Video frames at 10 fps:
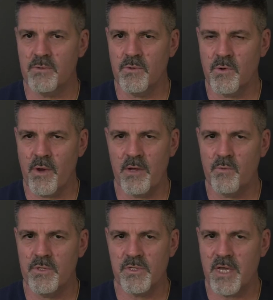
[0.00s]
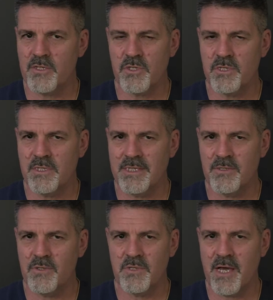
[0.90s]
Great Recession in
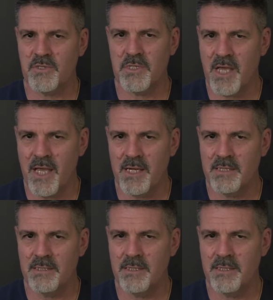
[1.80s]
2008,